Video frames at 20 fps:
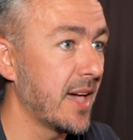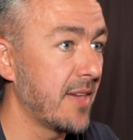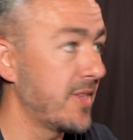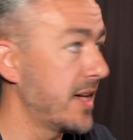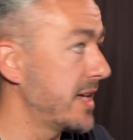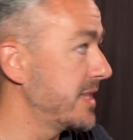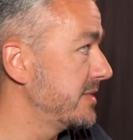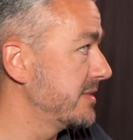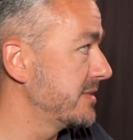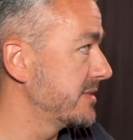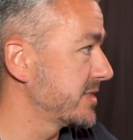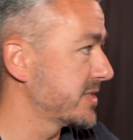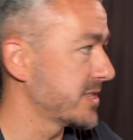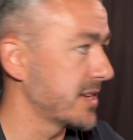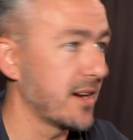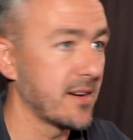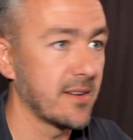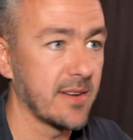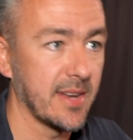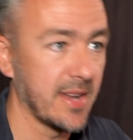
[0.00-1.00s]
And then
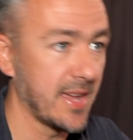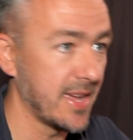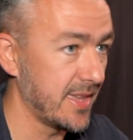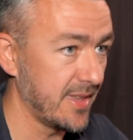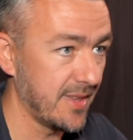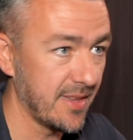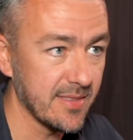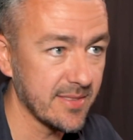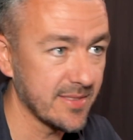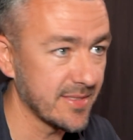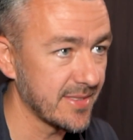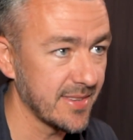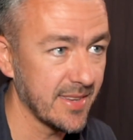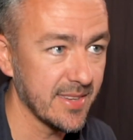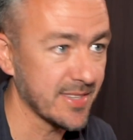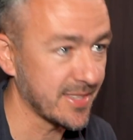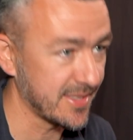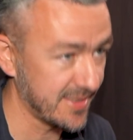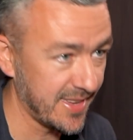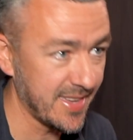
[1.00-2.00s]
Saturday night, it's
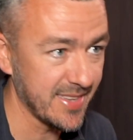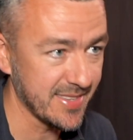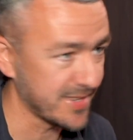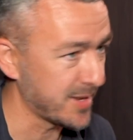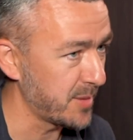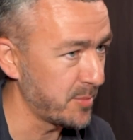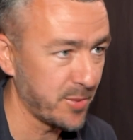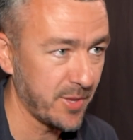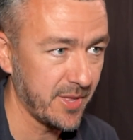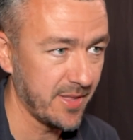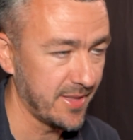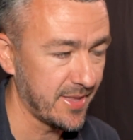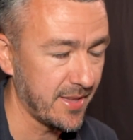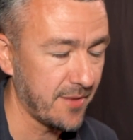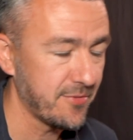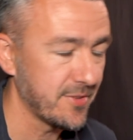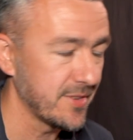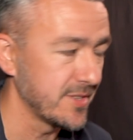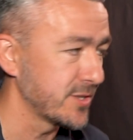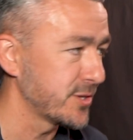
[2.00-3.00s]
completely
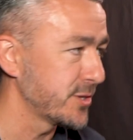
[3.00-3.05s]
different.